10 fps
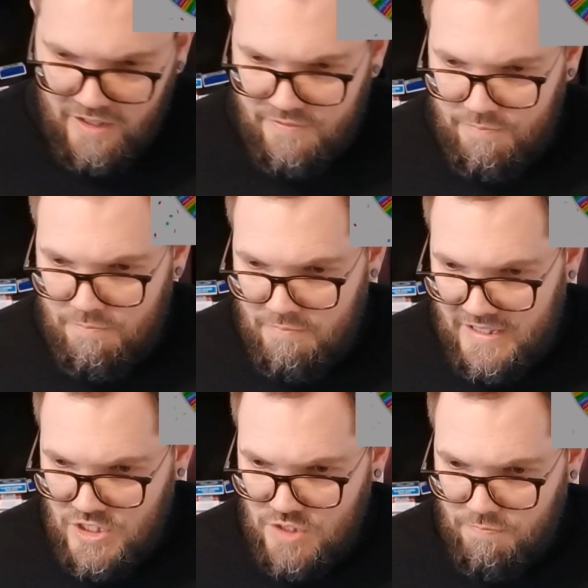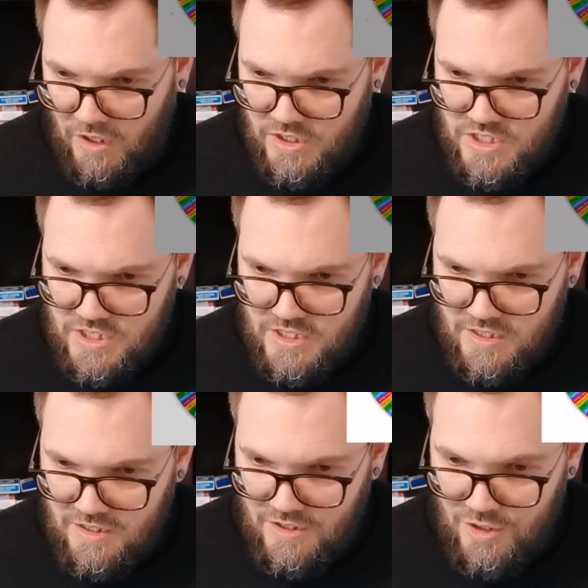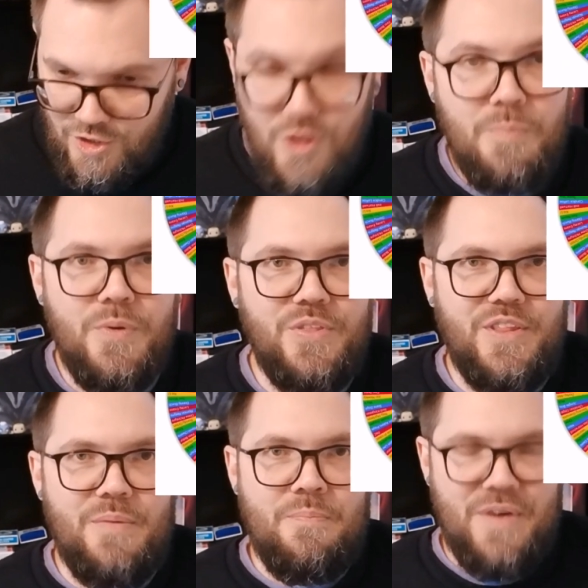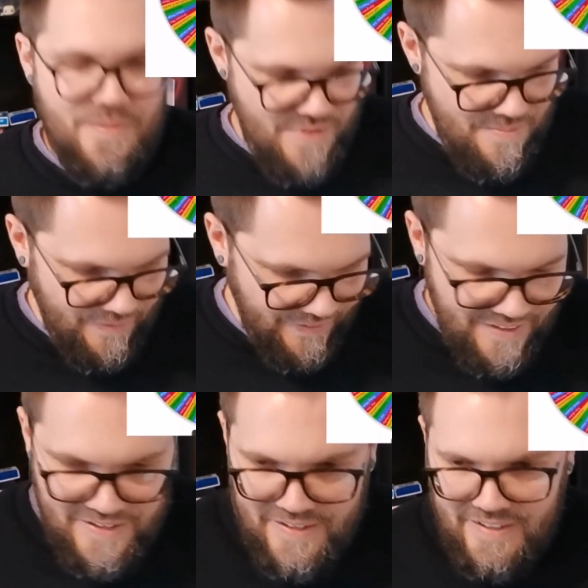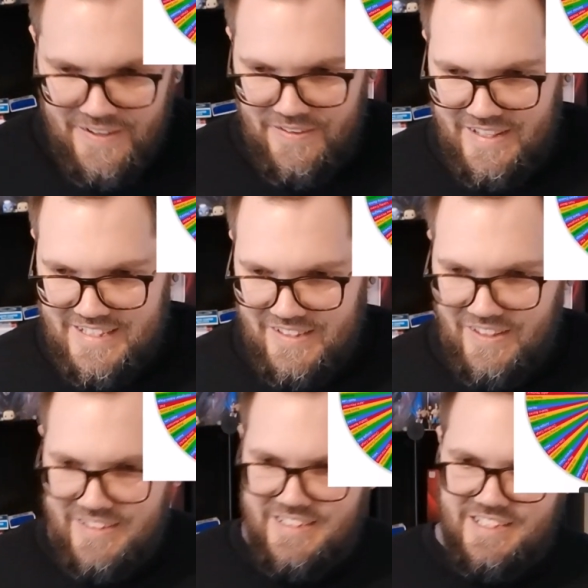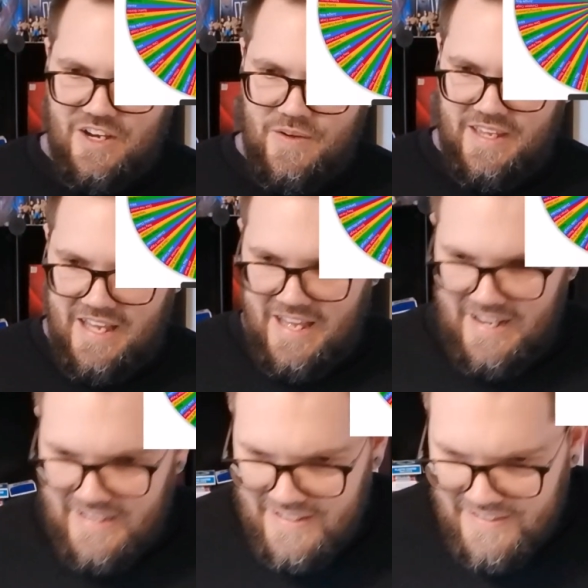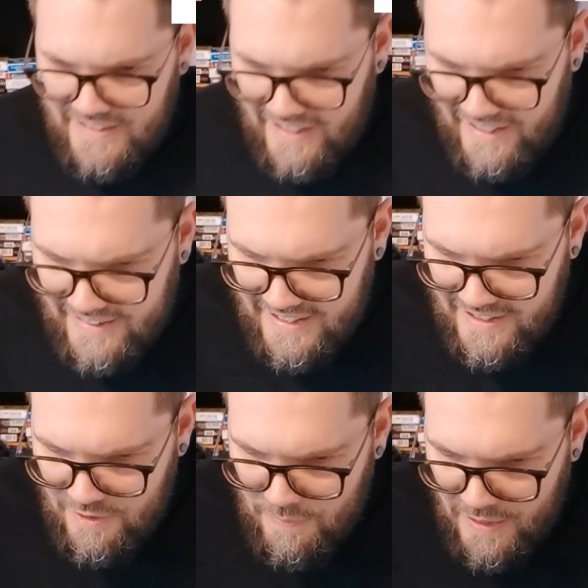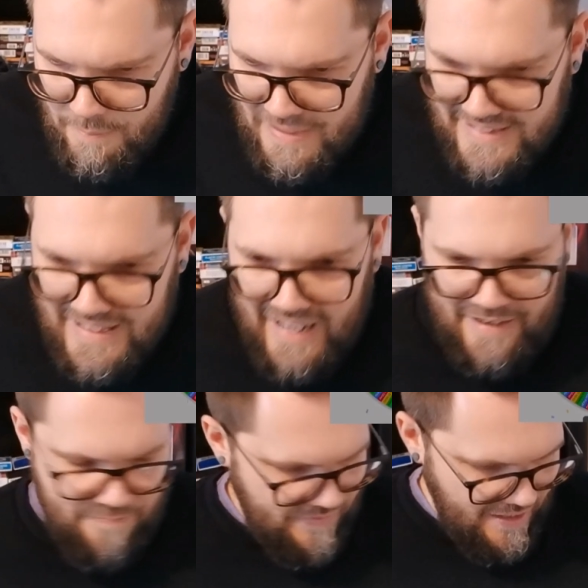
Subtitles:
out of mid spots to put the mid people. Ricky Starks is going at, and then Pete Dunne